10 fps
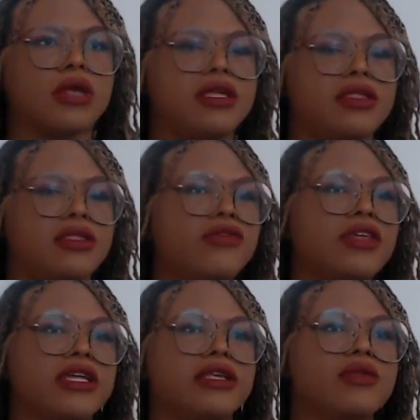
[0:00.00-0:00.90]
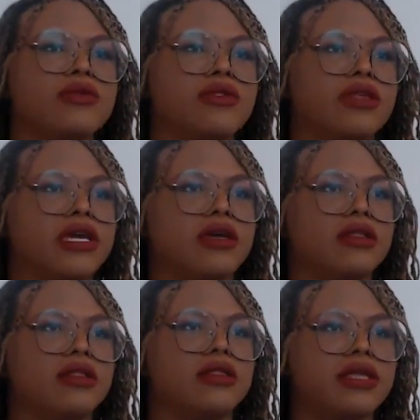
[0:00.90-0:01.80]
I still feel like this one's
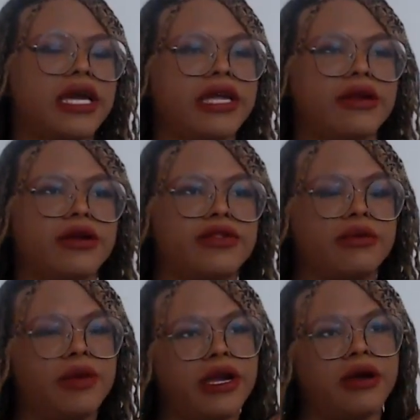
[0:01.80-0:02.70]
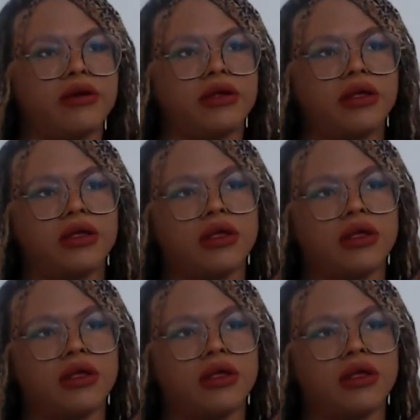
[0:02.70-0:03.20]
like tighter somehow.